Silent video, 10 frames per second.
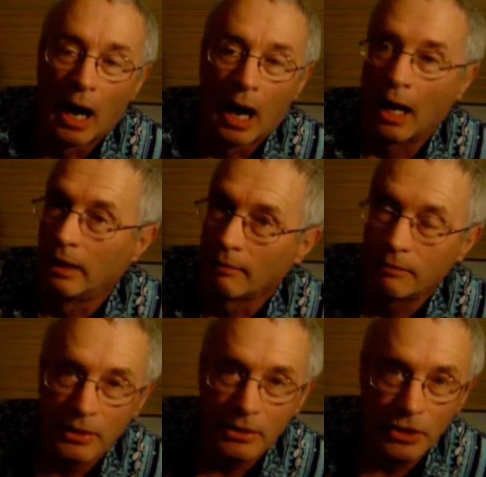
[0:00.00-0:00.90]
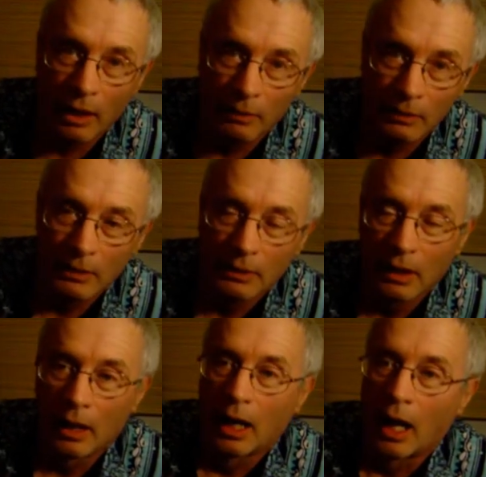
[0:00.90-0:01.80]
I loved the cello.
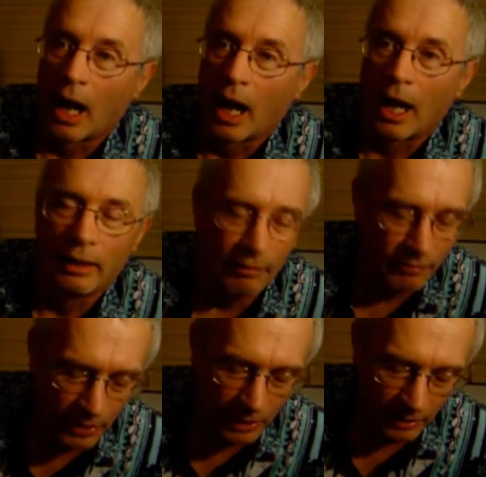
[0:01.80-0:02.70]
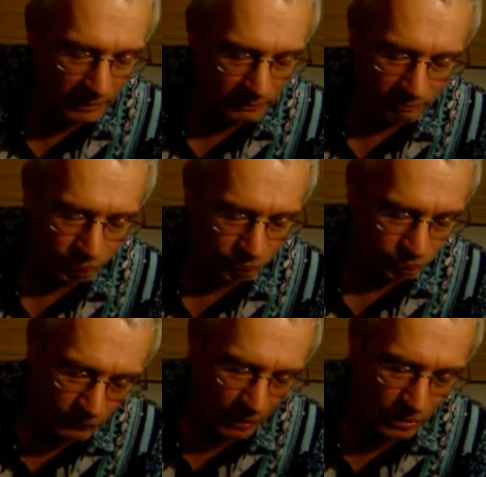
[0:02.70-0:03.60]
I loved the
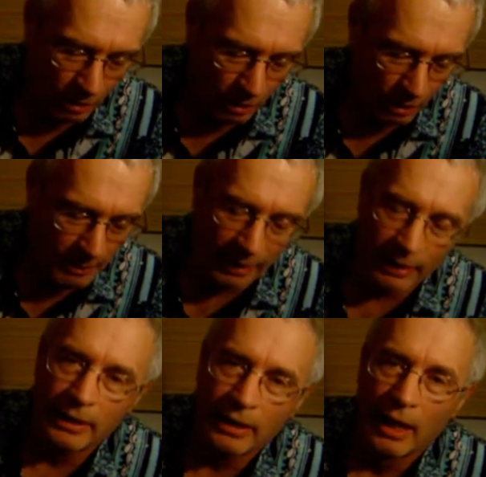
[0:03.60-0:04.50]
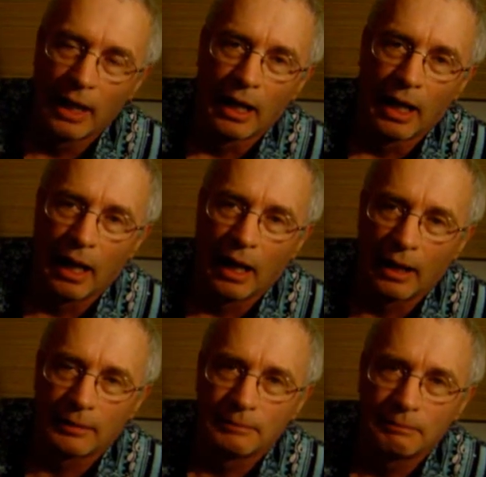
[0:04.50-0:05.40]
guitar about it. Uh,